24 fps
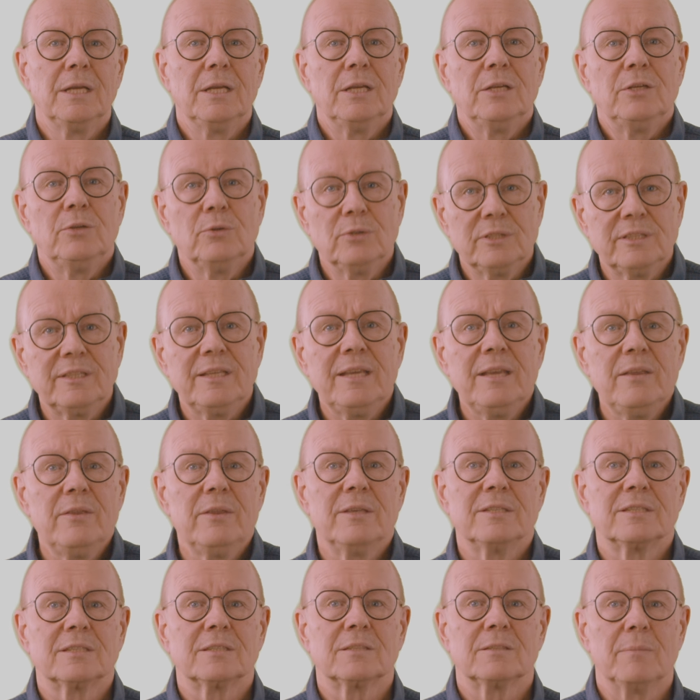You see
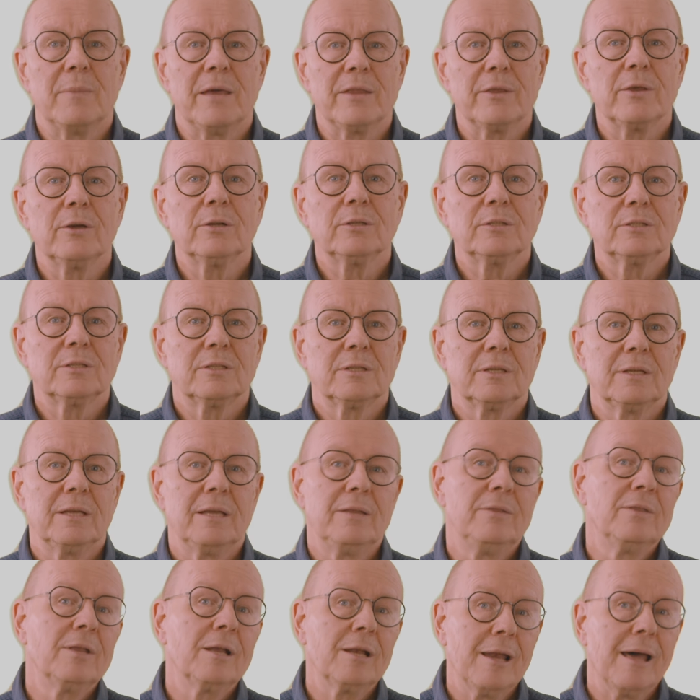this method
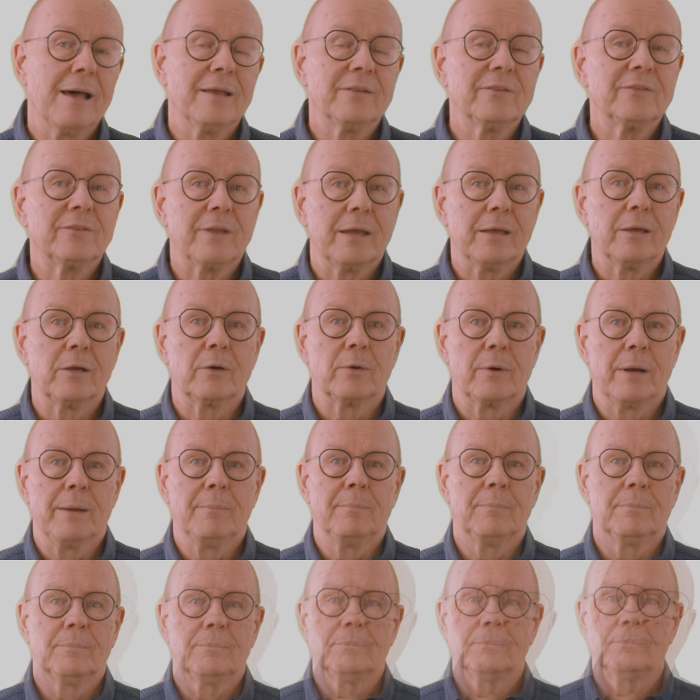in the class
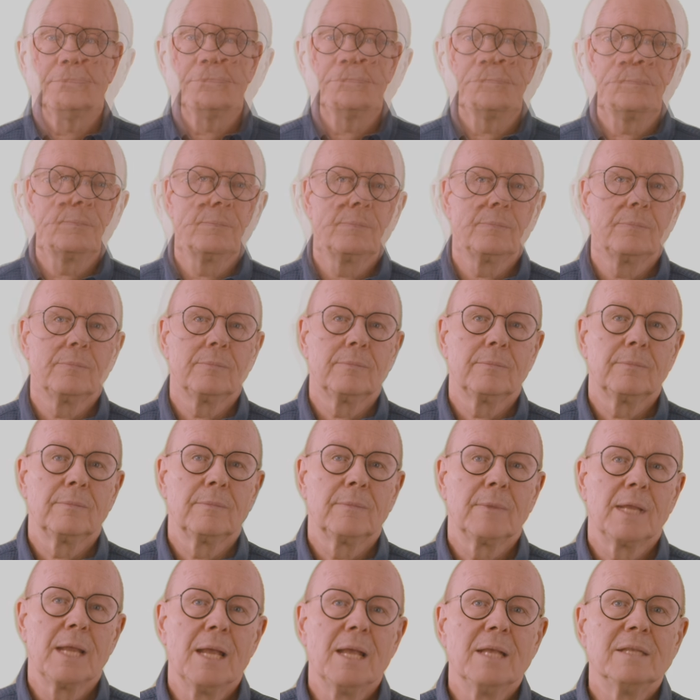diagram.
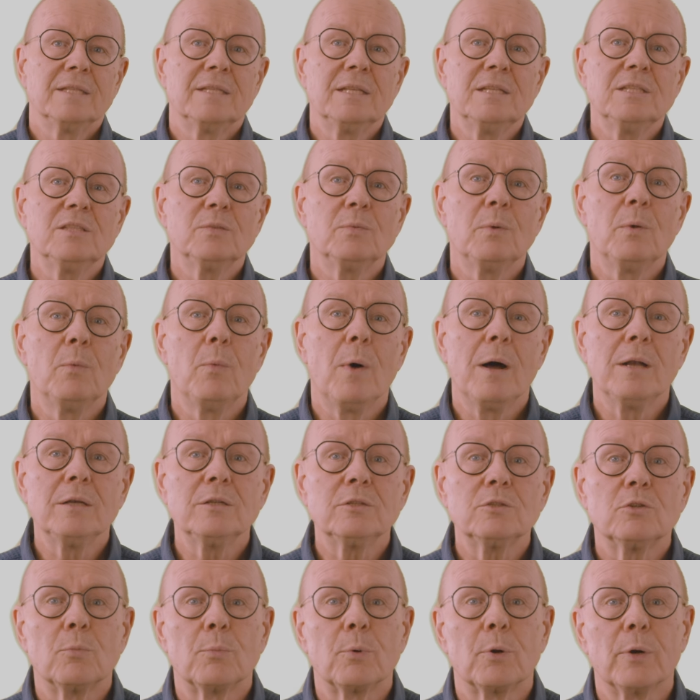Since we
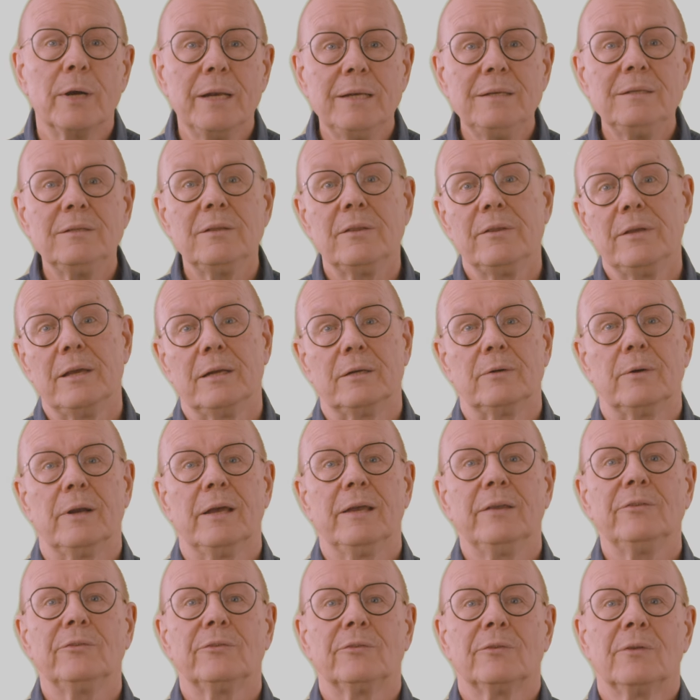want to print the
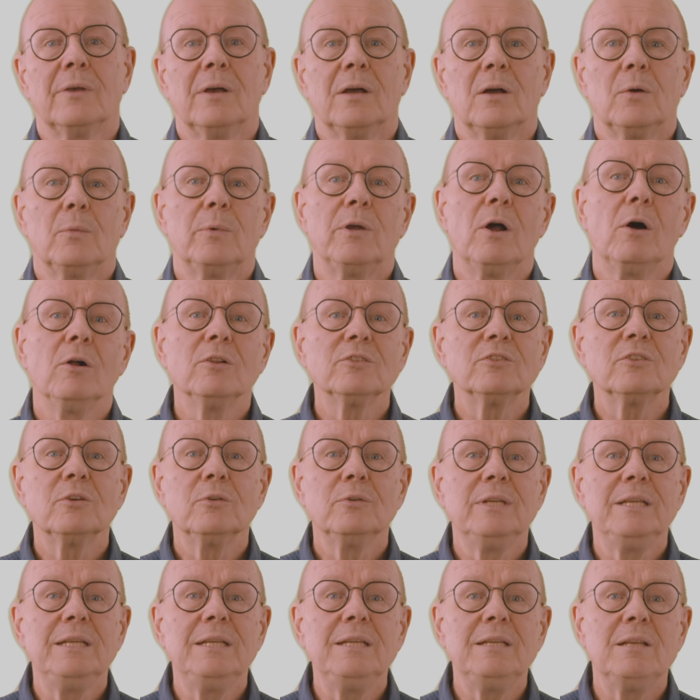address, we also
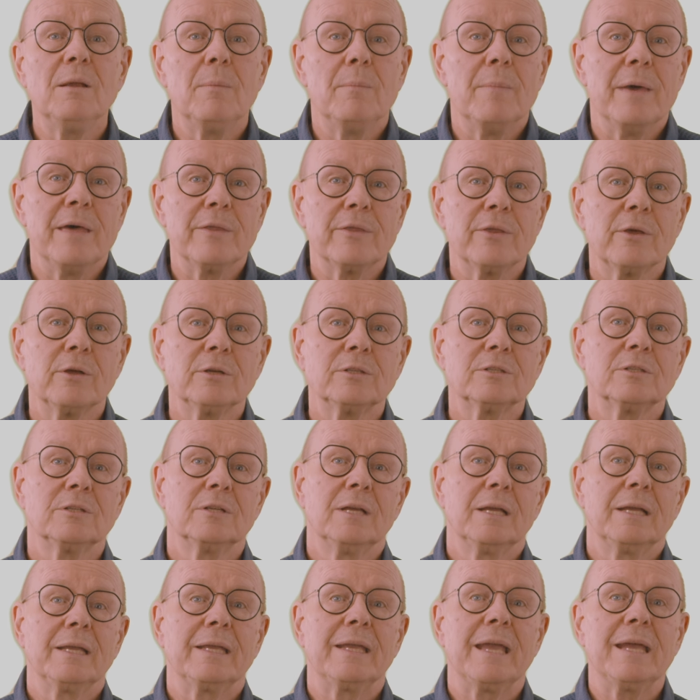need a method
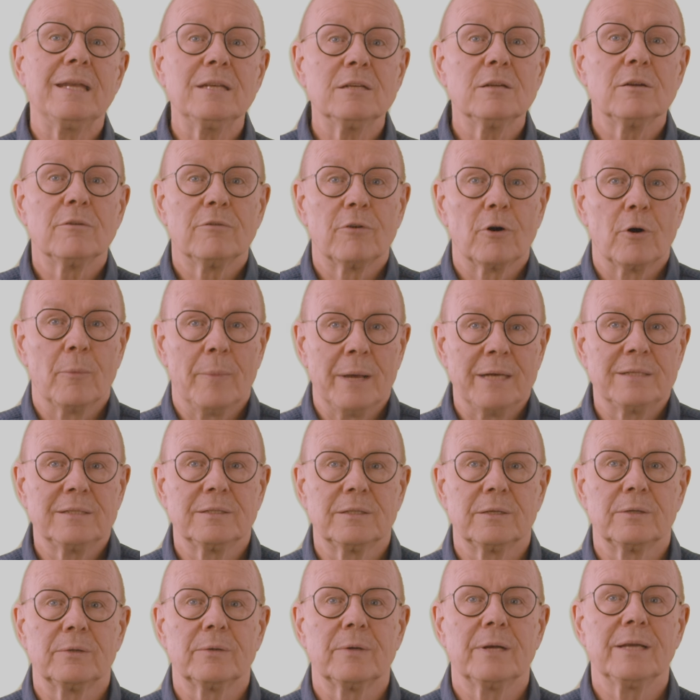
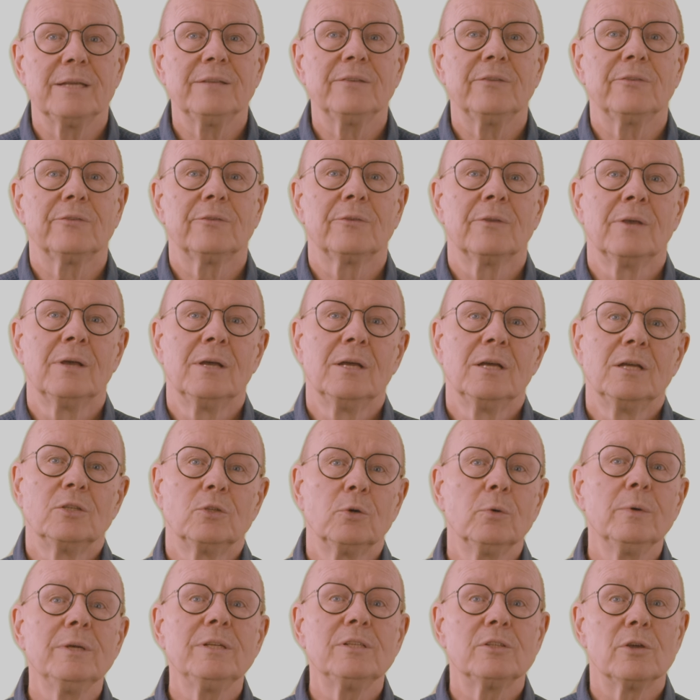getFormattedAddress
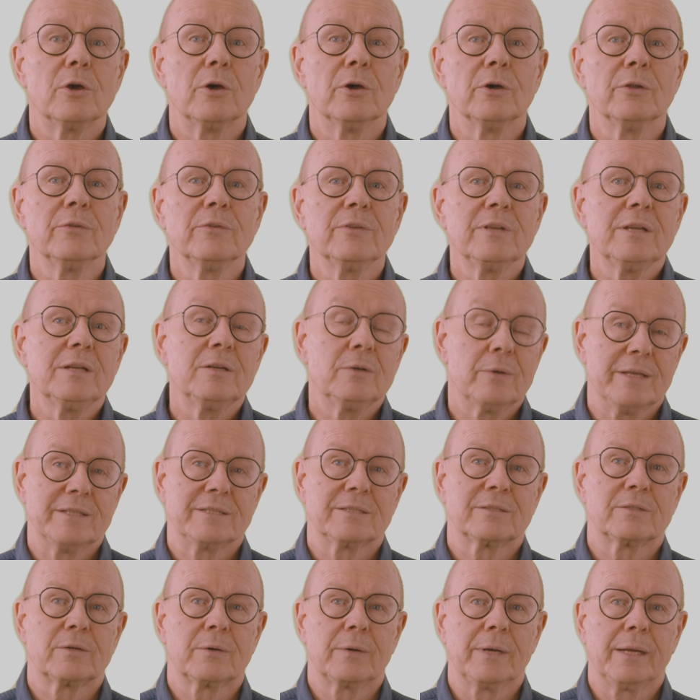to return the address
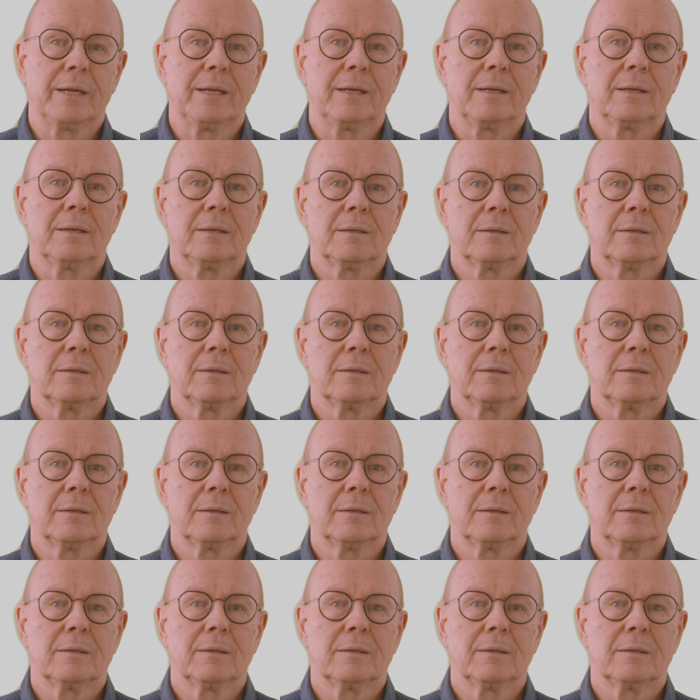string.